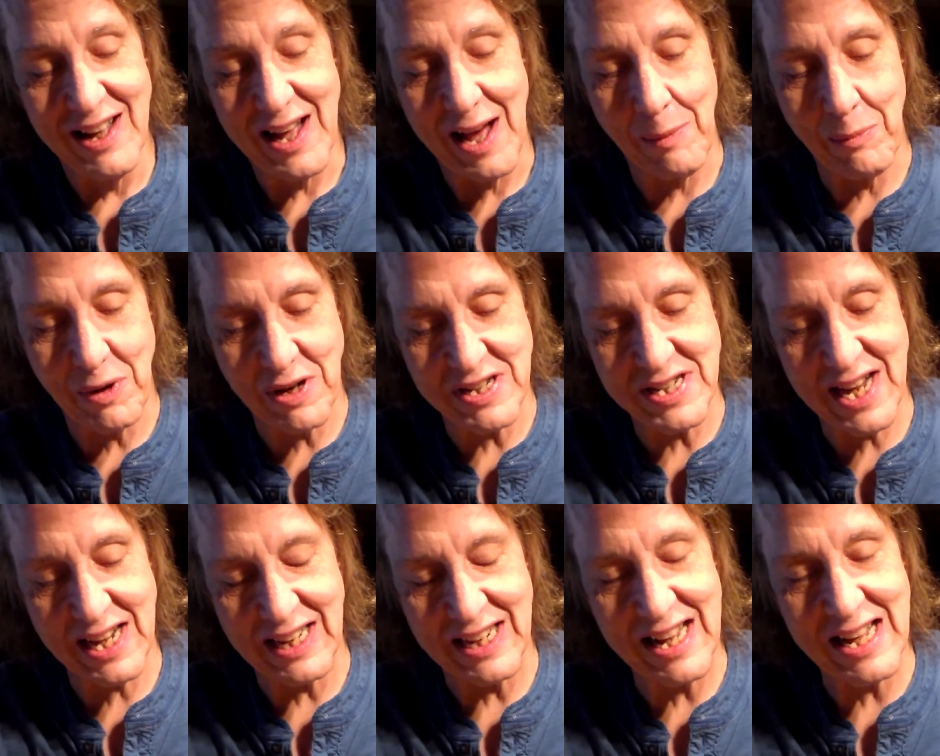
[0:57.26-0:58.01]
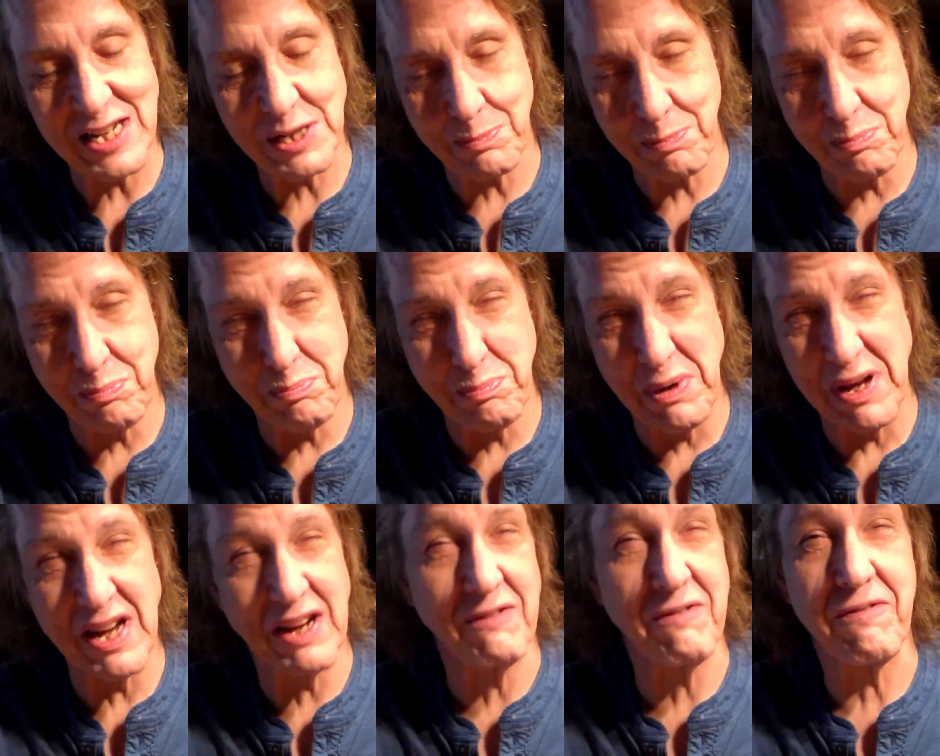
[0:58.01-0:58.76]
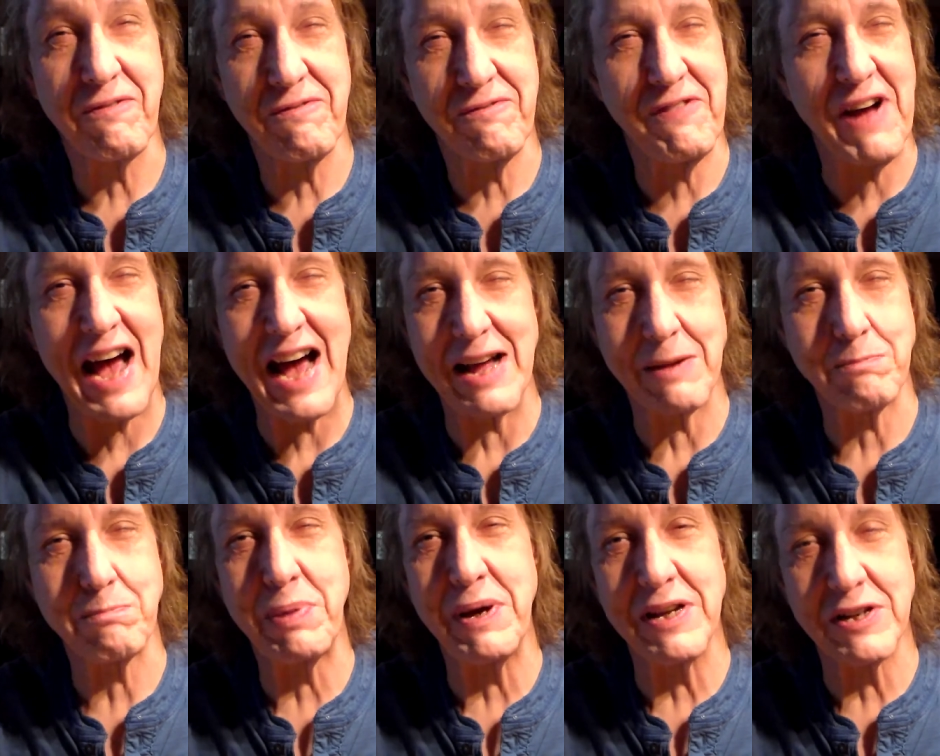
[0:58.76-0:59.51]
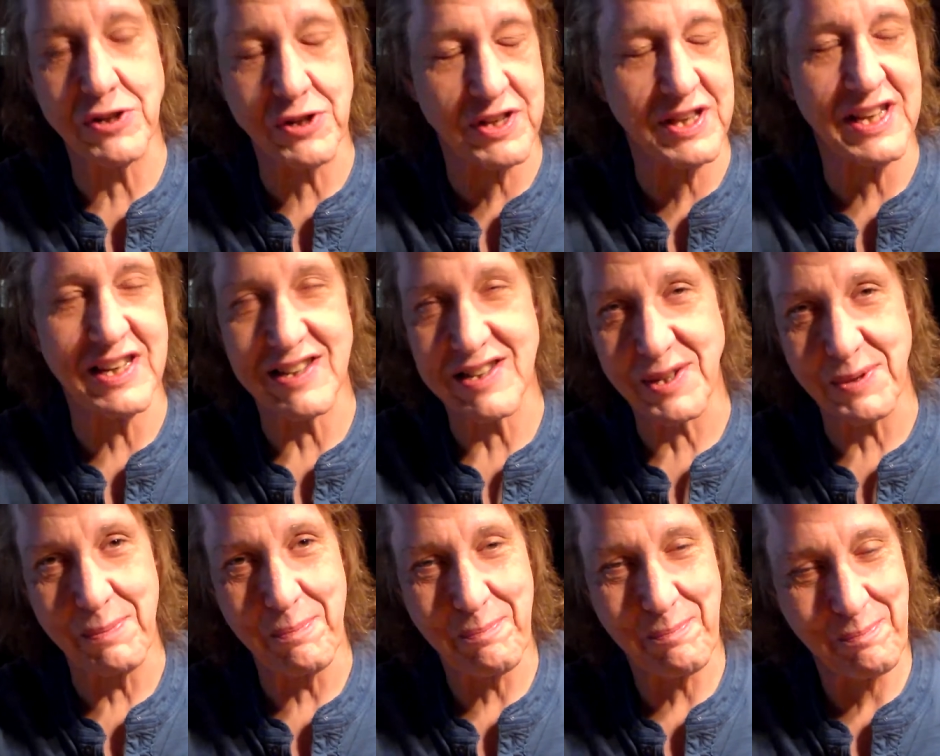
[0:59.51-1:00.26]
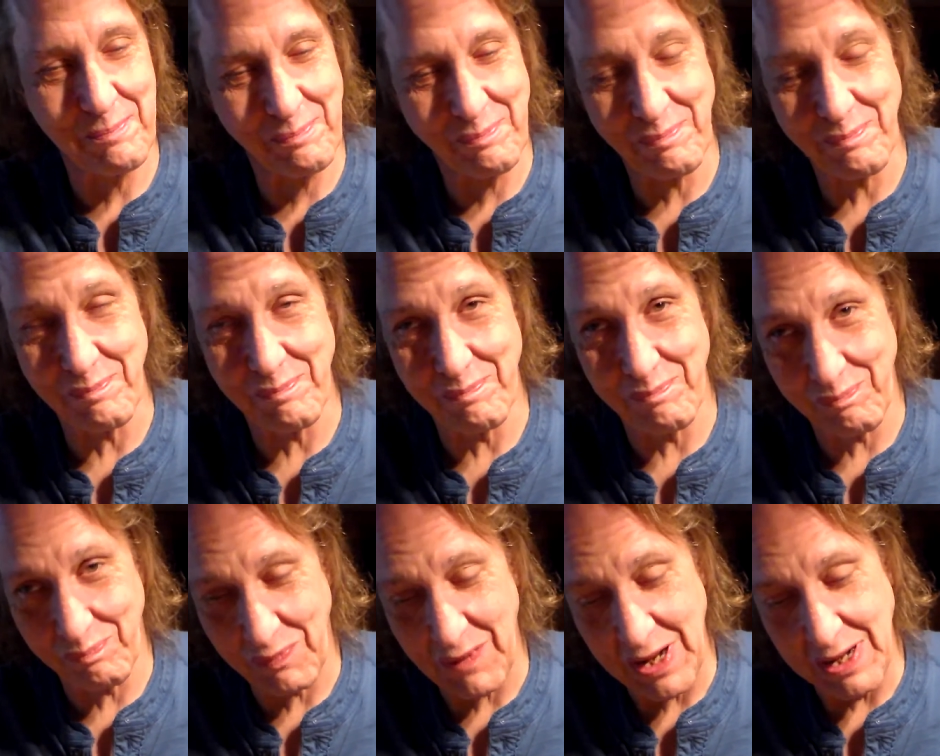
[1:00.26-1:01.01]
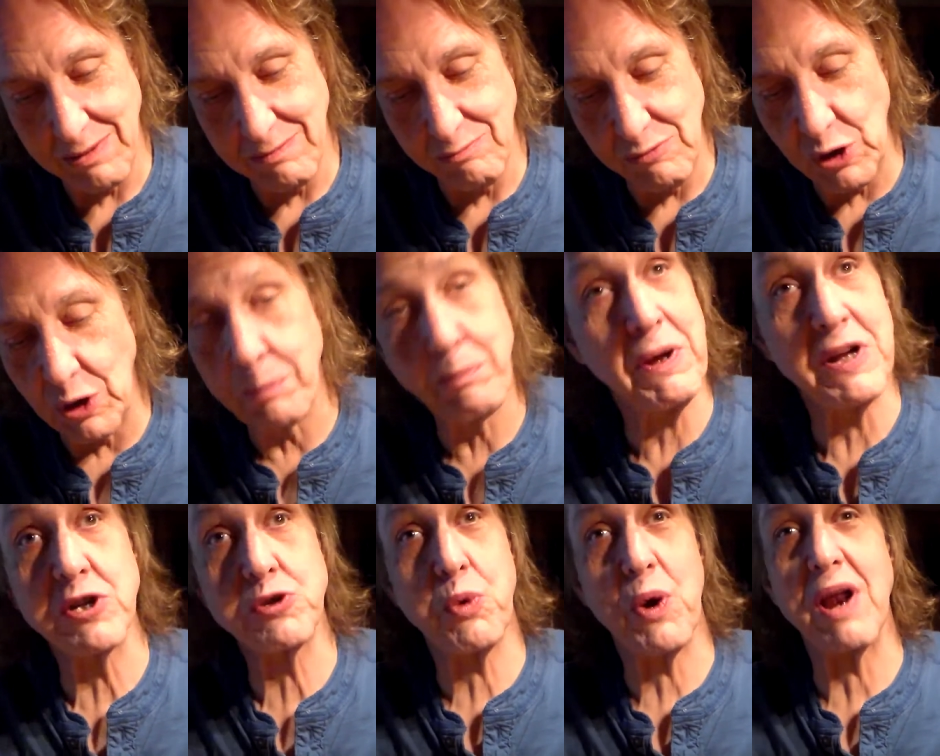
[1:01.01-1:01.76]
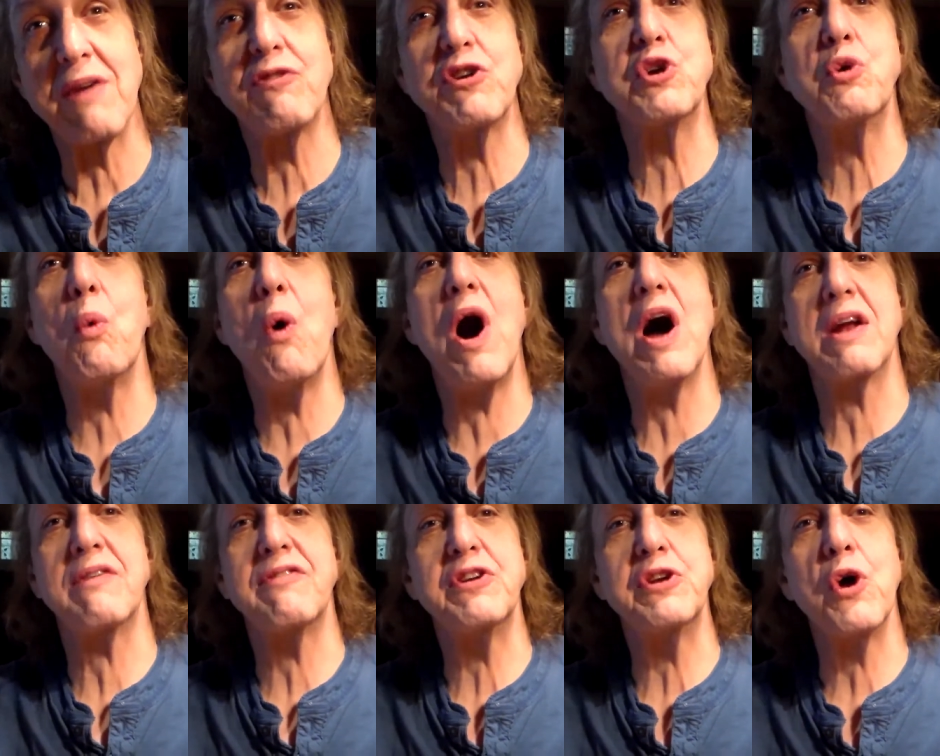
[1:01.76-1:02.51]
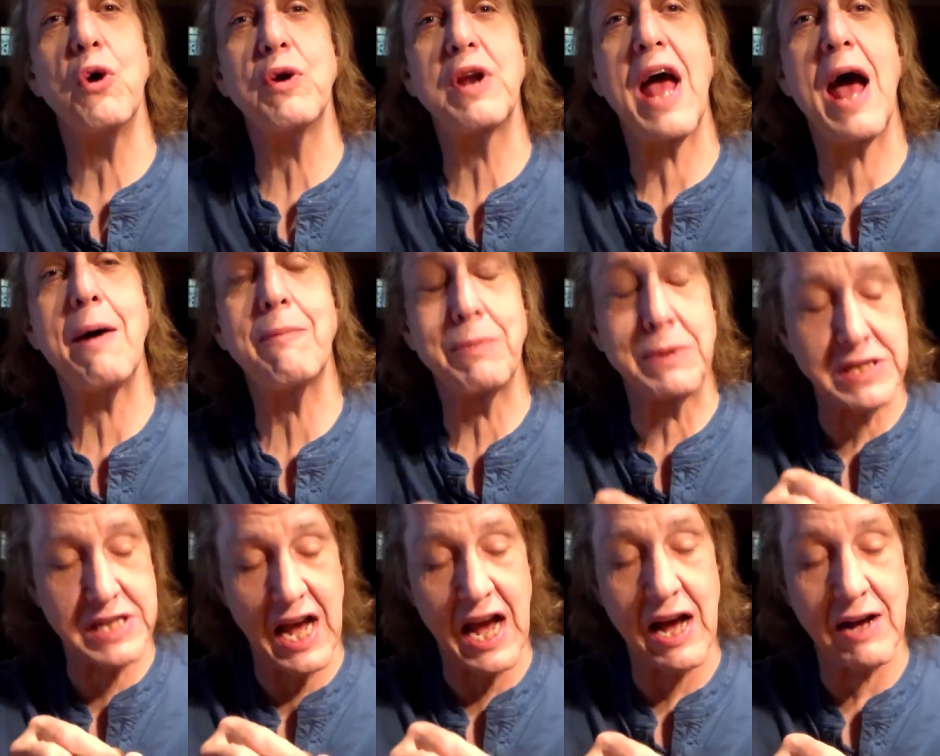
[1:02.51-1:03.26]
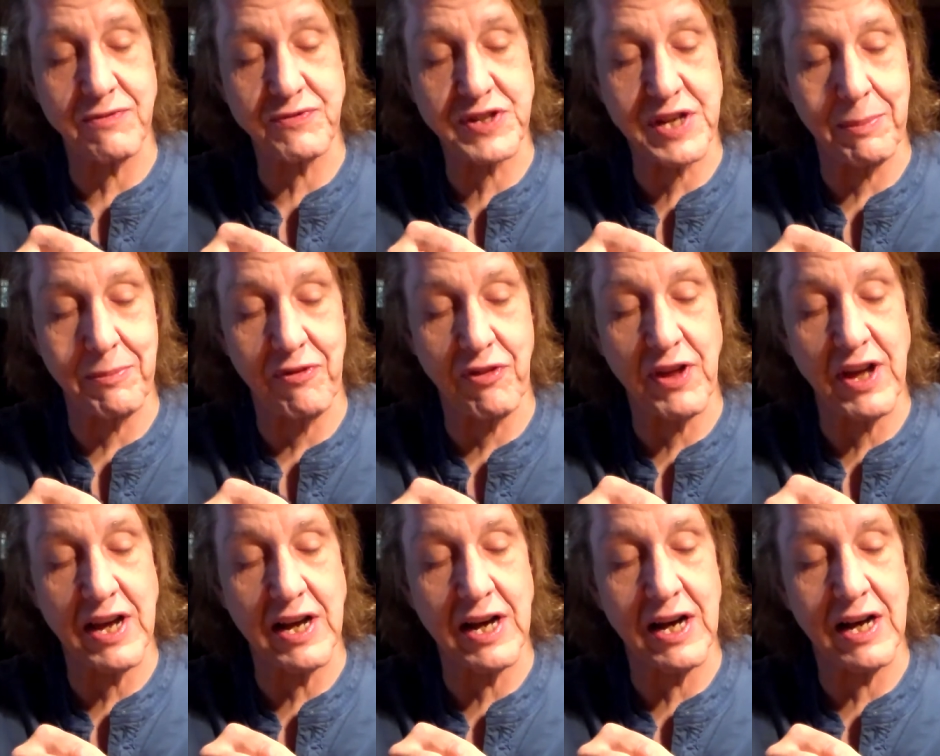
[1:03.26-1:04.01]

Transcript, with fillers: I'm going to take a nice big fat pinch of this. You can pinch whatever you want. If you don't happen to have some of the